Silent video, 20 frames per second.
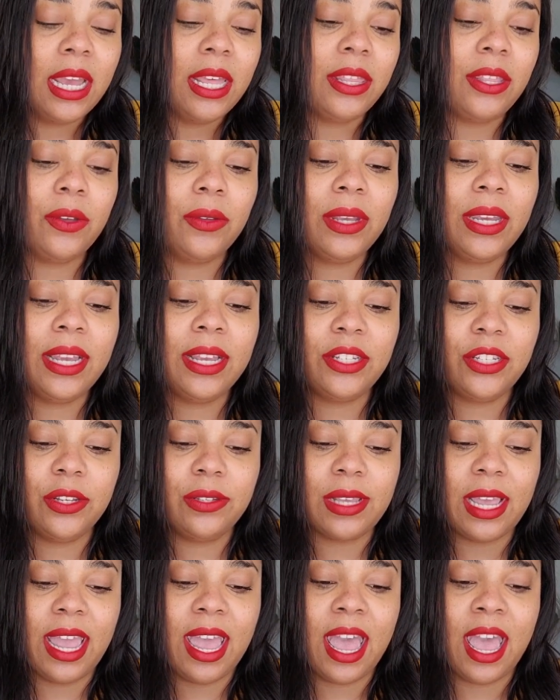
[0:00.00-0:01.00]
The only
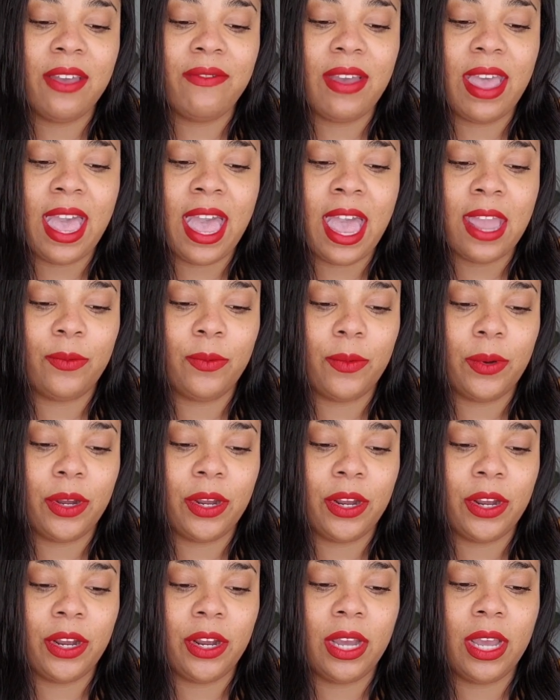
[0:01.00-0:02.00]
issues I have had
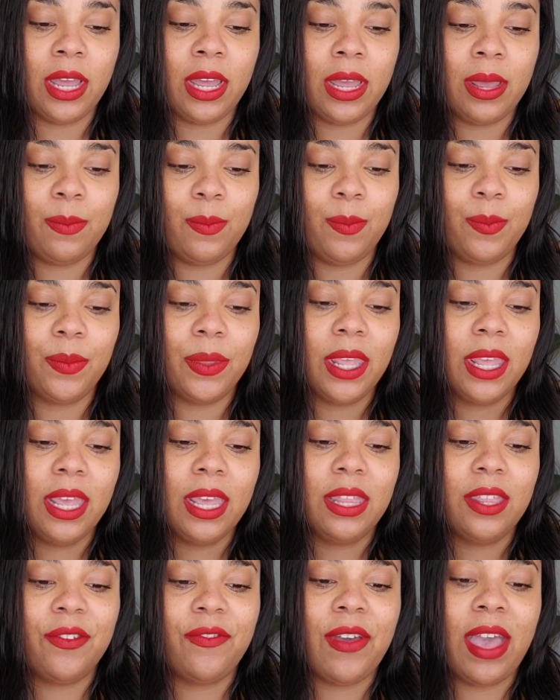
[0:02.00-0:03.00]
were
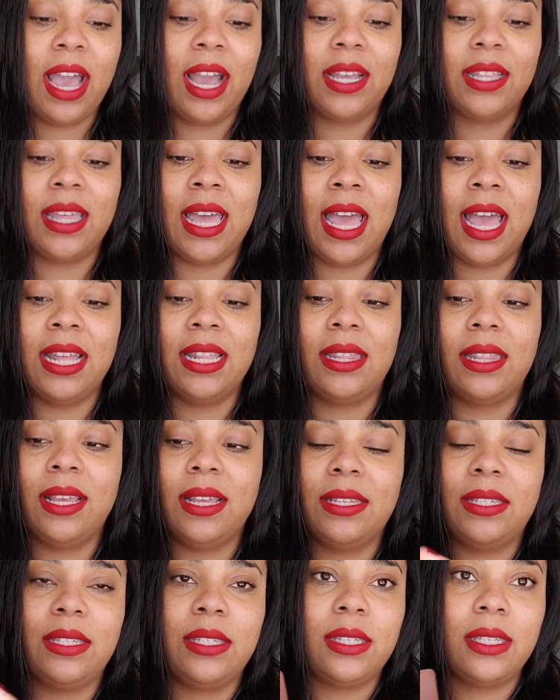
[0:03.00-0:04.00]
the fact that
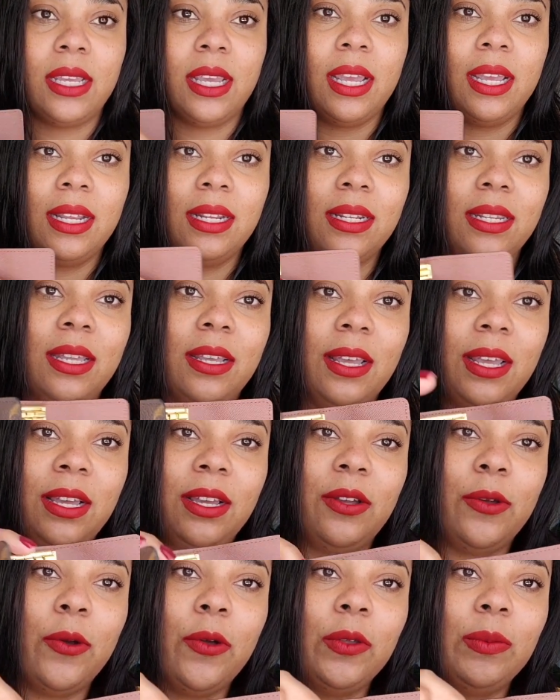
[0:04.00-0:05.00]
the
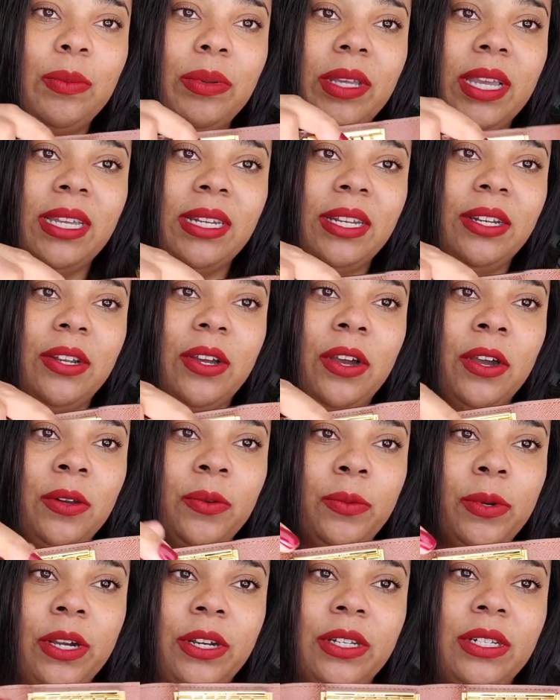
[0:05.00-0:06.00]
gold plated
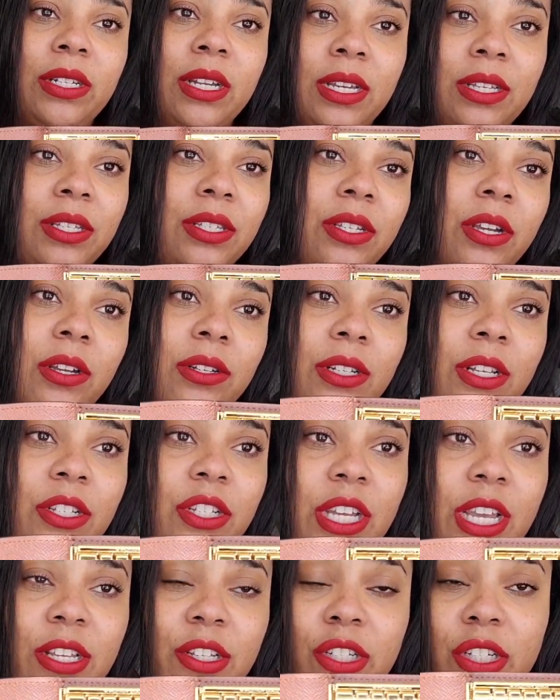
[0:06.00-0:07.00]
hardware does start to
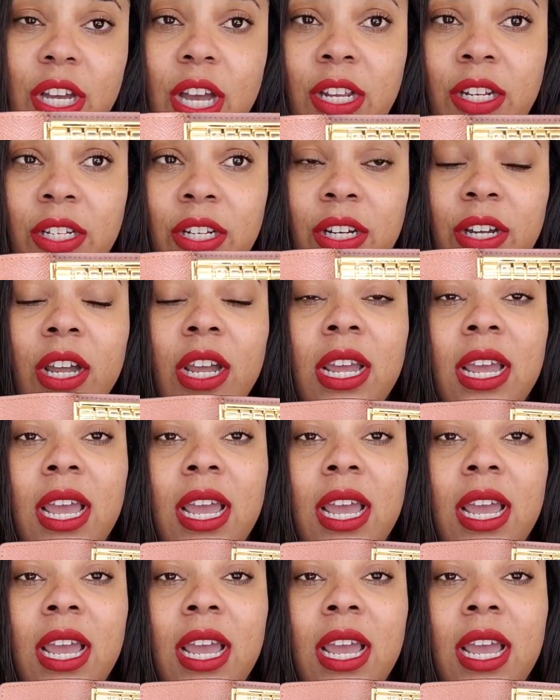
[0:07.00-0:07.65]
change color.